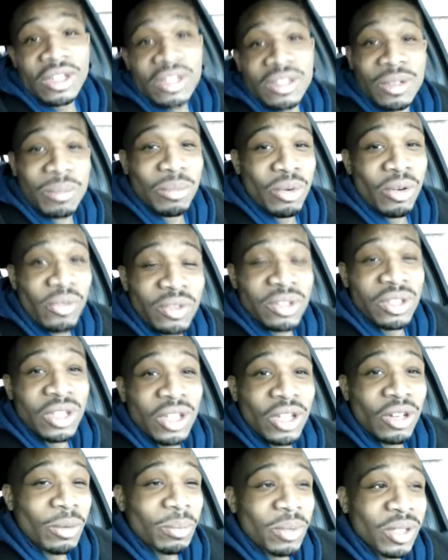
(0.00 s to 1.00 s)
the movie
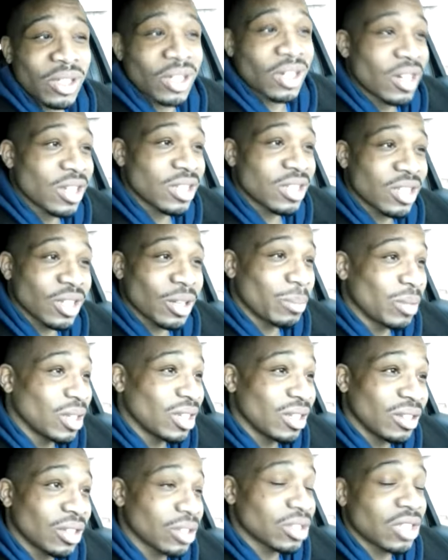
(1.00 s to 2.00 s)
theater because, I
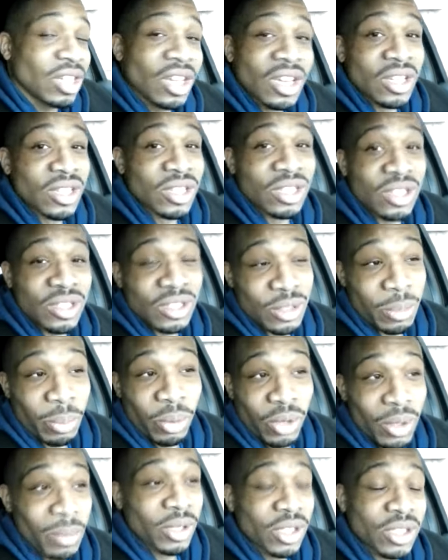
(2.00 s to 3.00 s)
mean, the tickets is
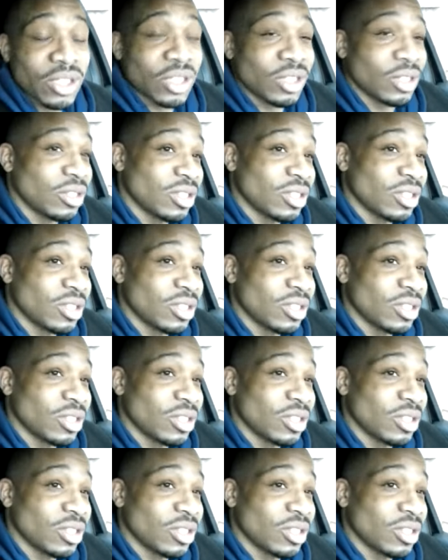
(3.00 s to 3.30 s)
pretty much,